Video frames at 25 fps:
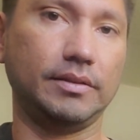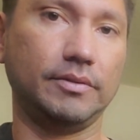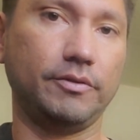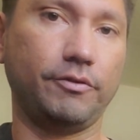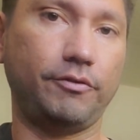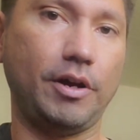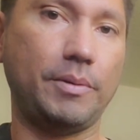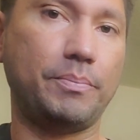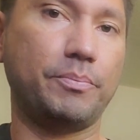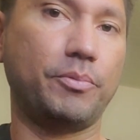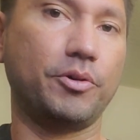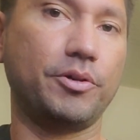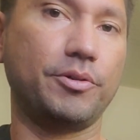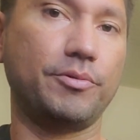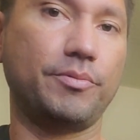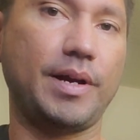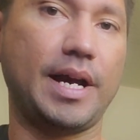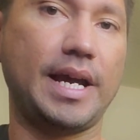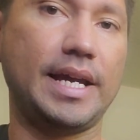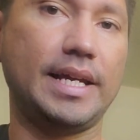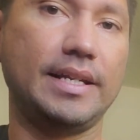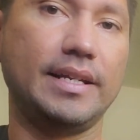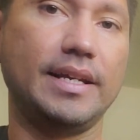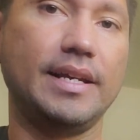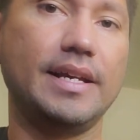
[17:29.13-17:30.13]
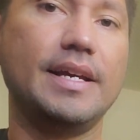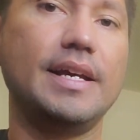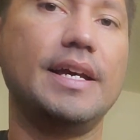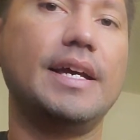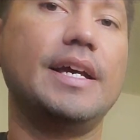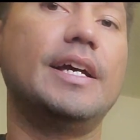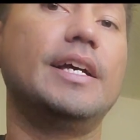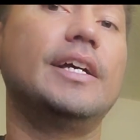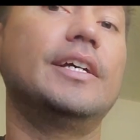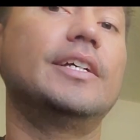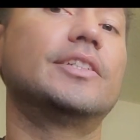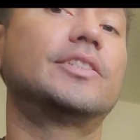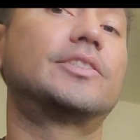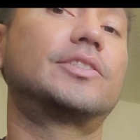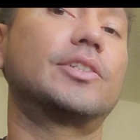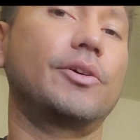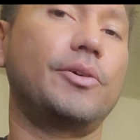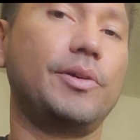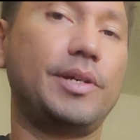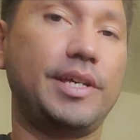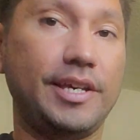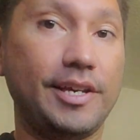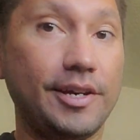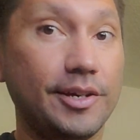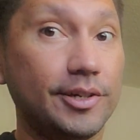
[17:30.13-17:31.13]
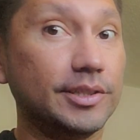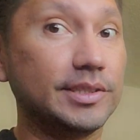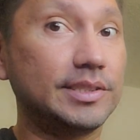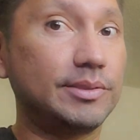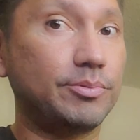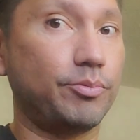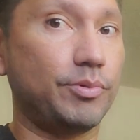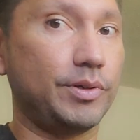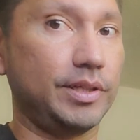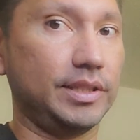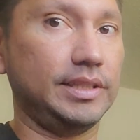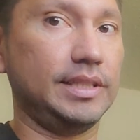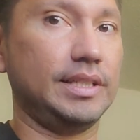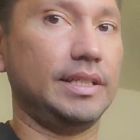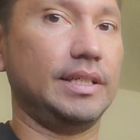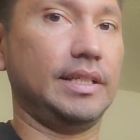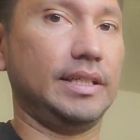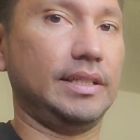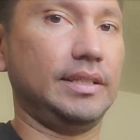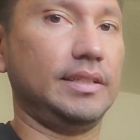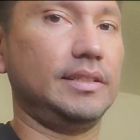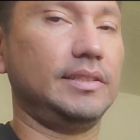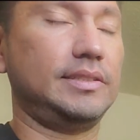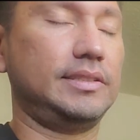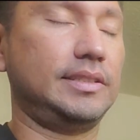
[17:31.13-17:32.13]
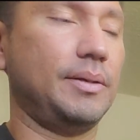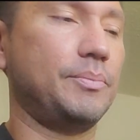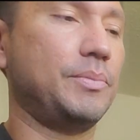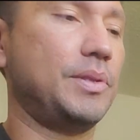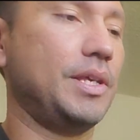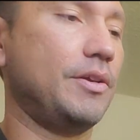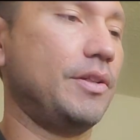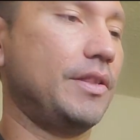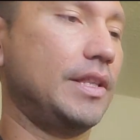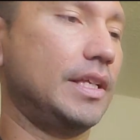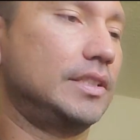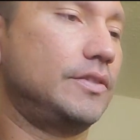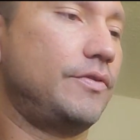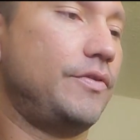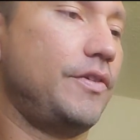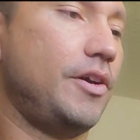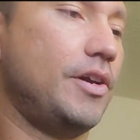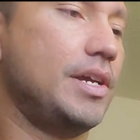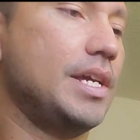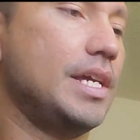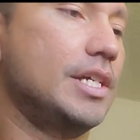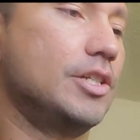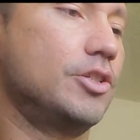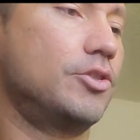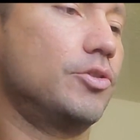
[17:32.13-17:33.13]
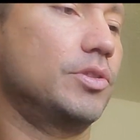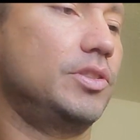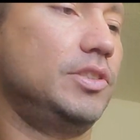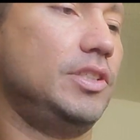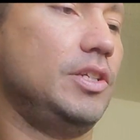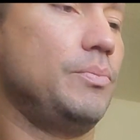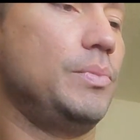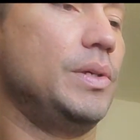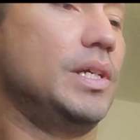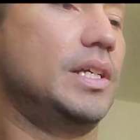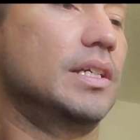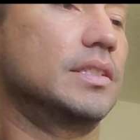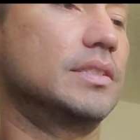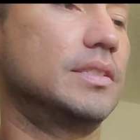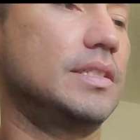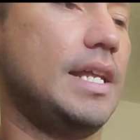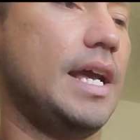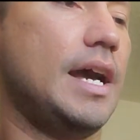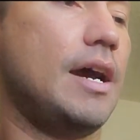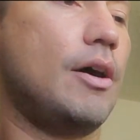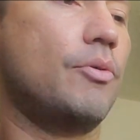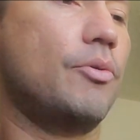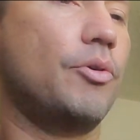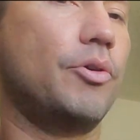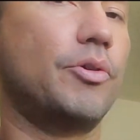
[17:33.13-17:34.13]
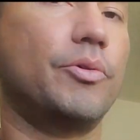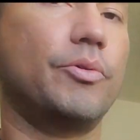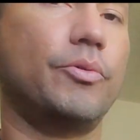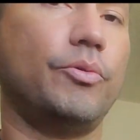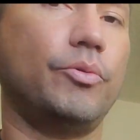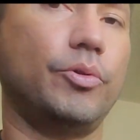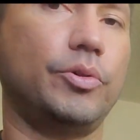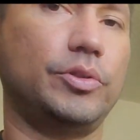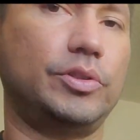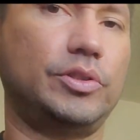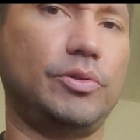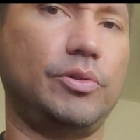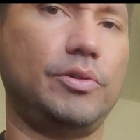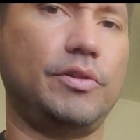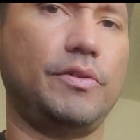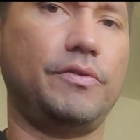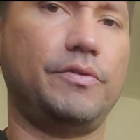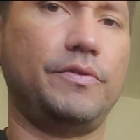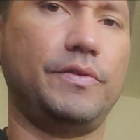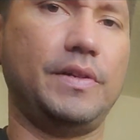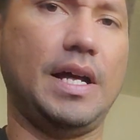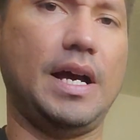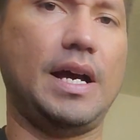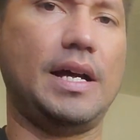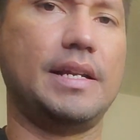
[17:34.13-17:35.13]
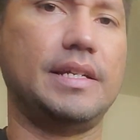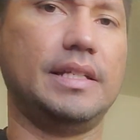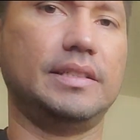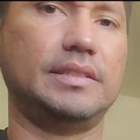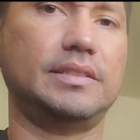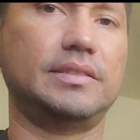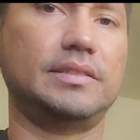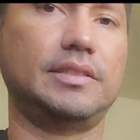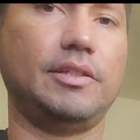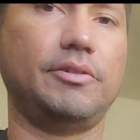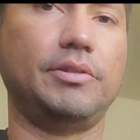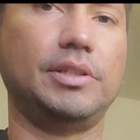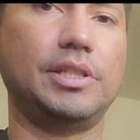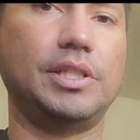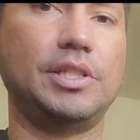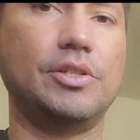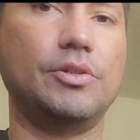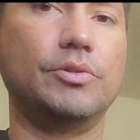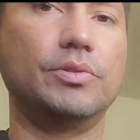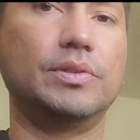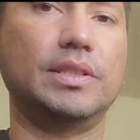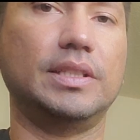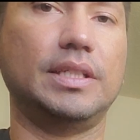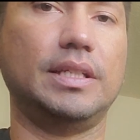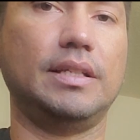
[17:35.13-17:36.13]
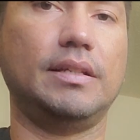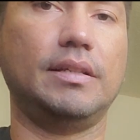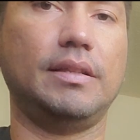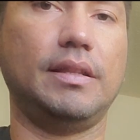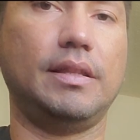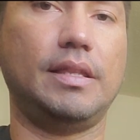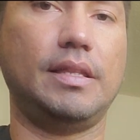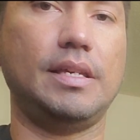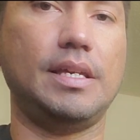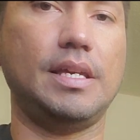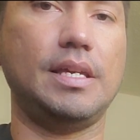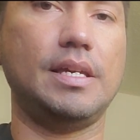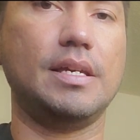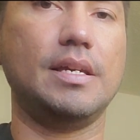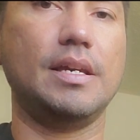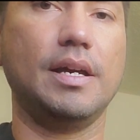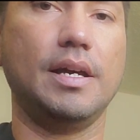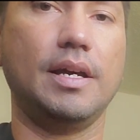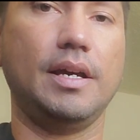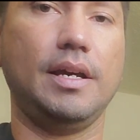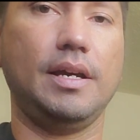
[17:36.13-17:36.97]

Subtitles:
fretboard, right? So here's really something that's very interesting, because now we're sort of not necessarily using the